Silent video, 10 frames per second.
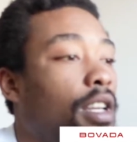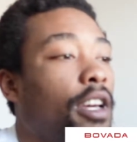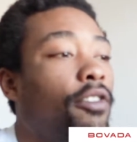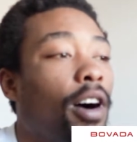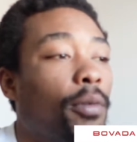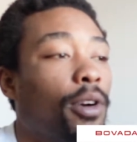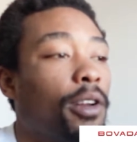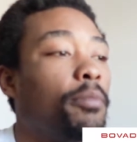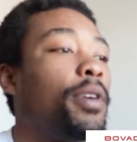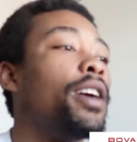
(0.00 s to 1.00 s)
If I were
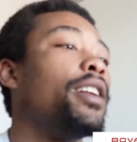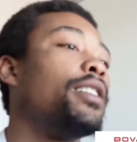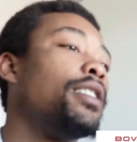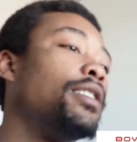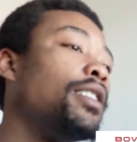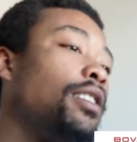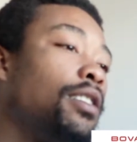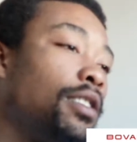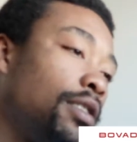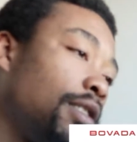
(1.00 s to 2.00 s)
to bet it, the
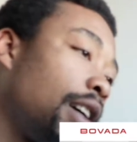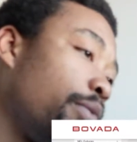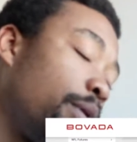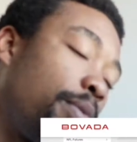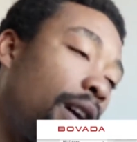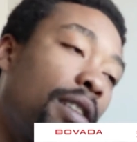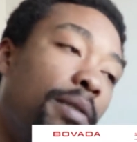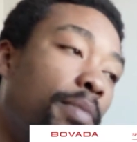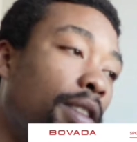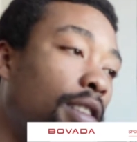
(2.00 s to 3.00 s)
Thunder, I would
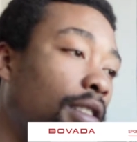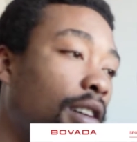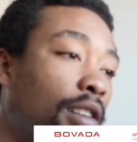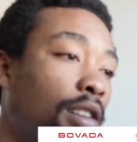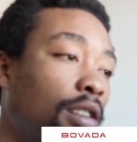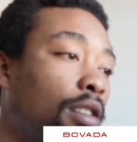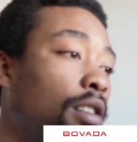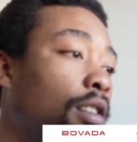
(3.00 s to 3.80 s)
probably bet the Thunder.